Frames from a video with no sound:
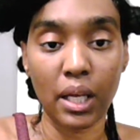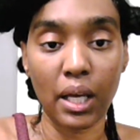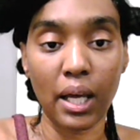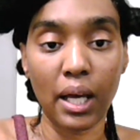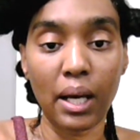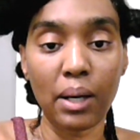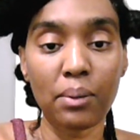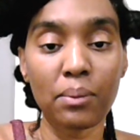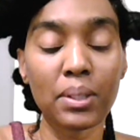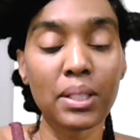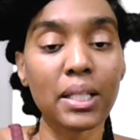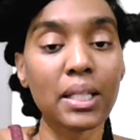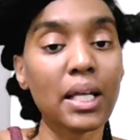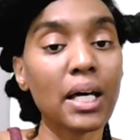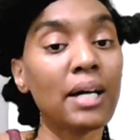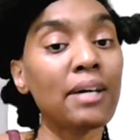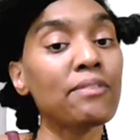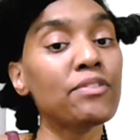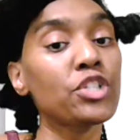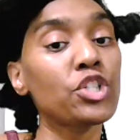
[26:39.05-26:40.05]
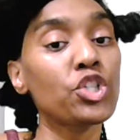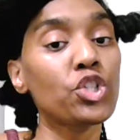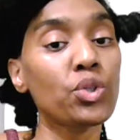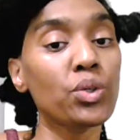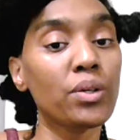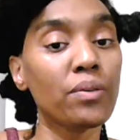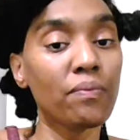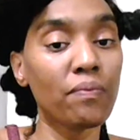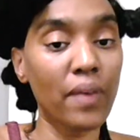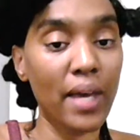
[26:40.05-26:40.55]
I would love to
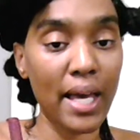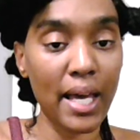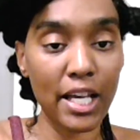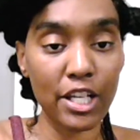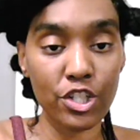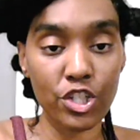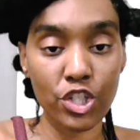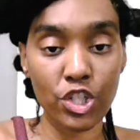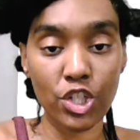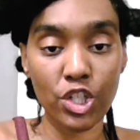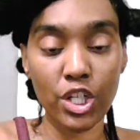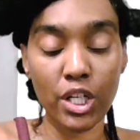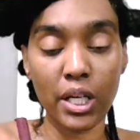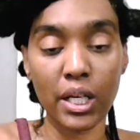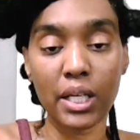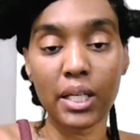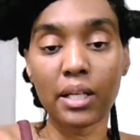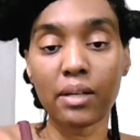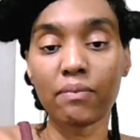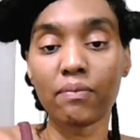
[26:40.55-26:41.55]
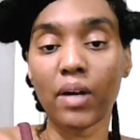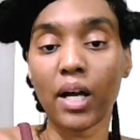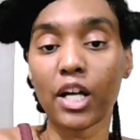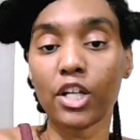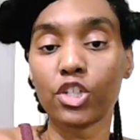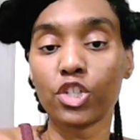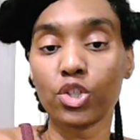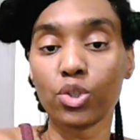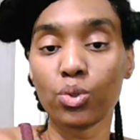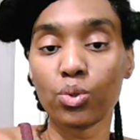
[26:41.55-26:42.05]
do it faster, and if I
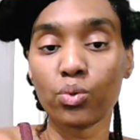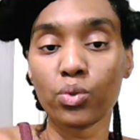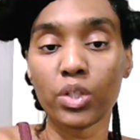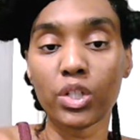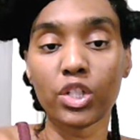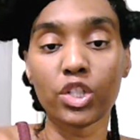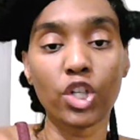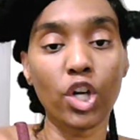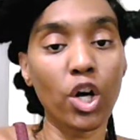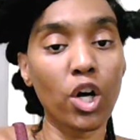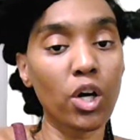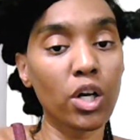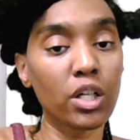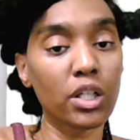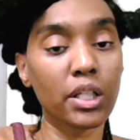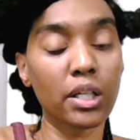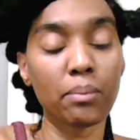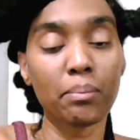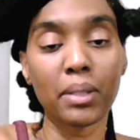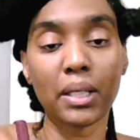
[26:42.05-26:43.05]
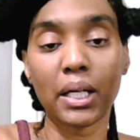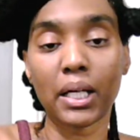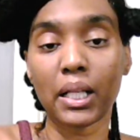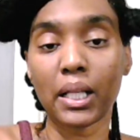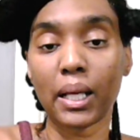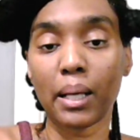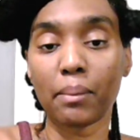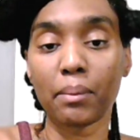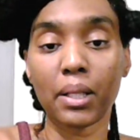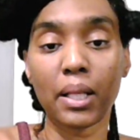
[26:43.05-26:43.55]
do, then y'all give me a
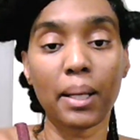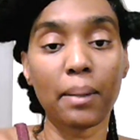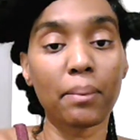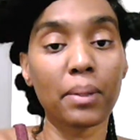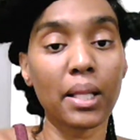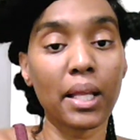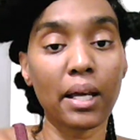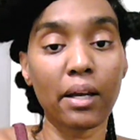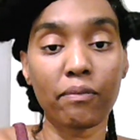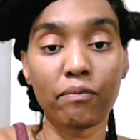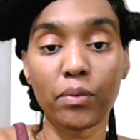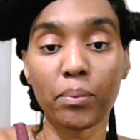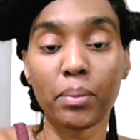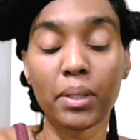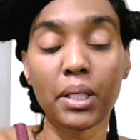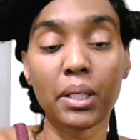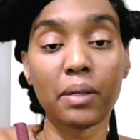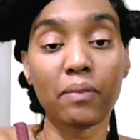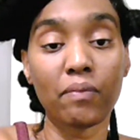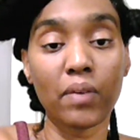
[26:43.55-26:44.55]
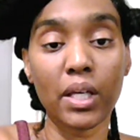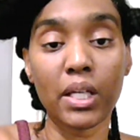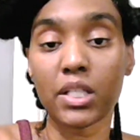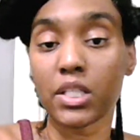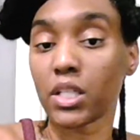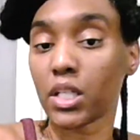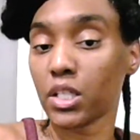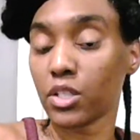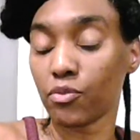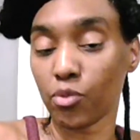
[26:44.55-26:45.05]
clap, clap, clap for being advanced,
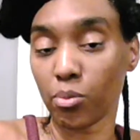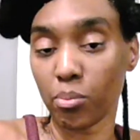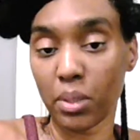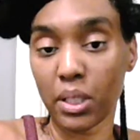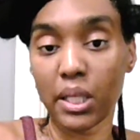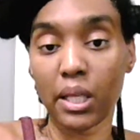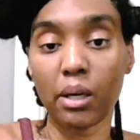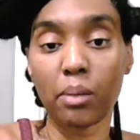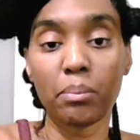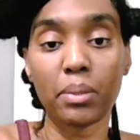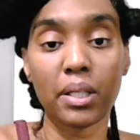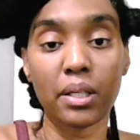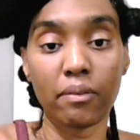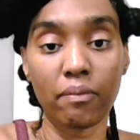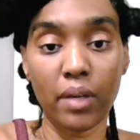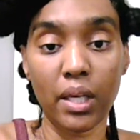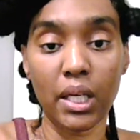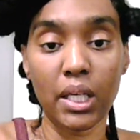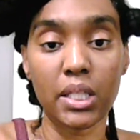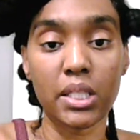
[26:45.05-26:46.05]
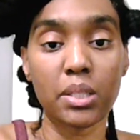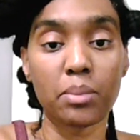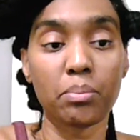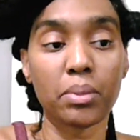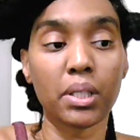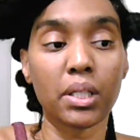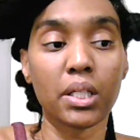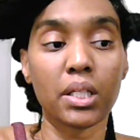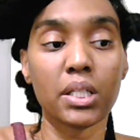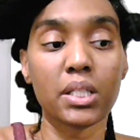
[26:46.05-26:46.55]
because for me that would be advanced
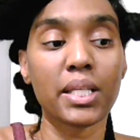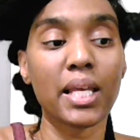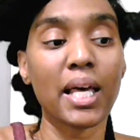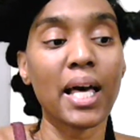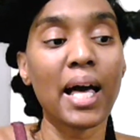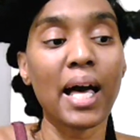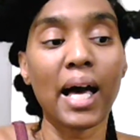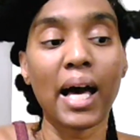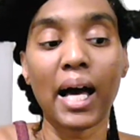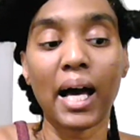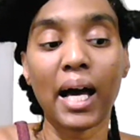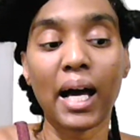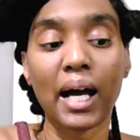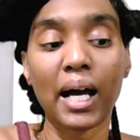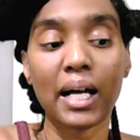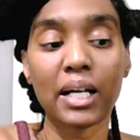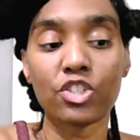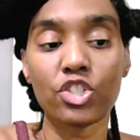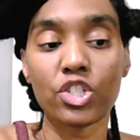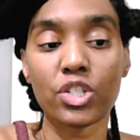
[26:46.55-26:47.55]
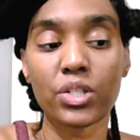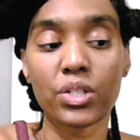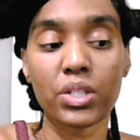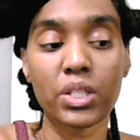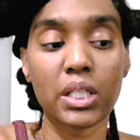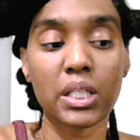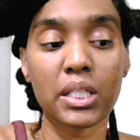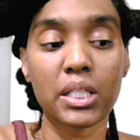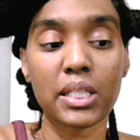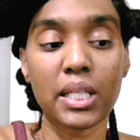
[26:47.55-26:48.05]
because I just
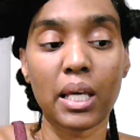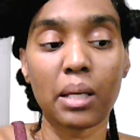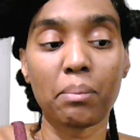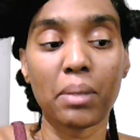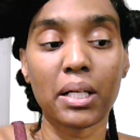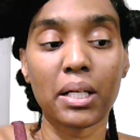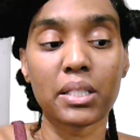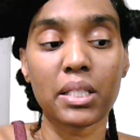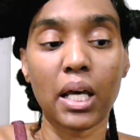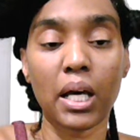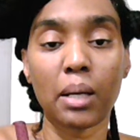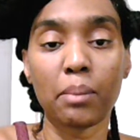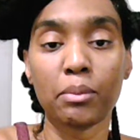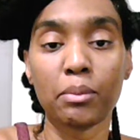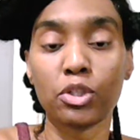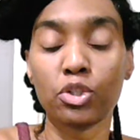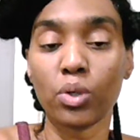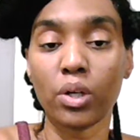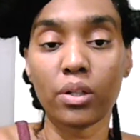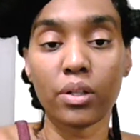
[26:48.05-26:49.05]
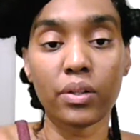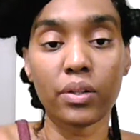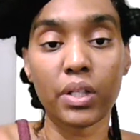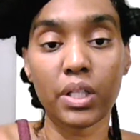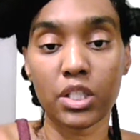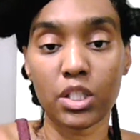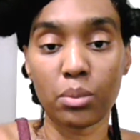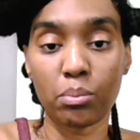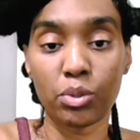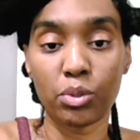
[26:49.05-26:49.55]
tend to take my time and do other
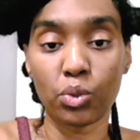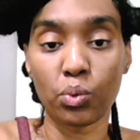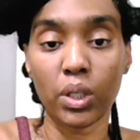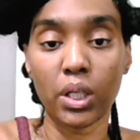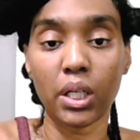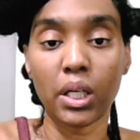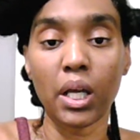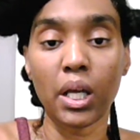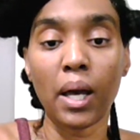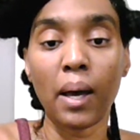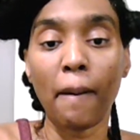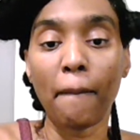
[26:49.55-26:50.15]
things in between.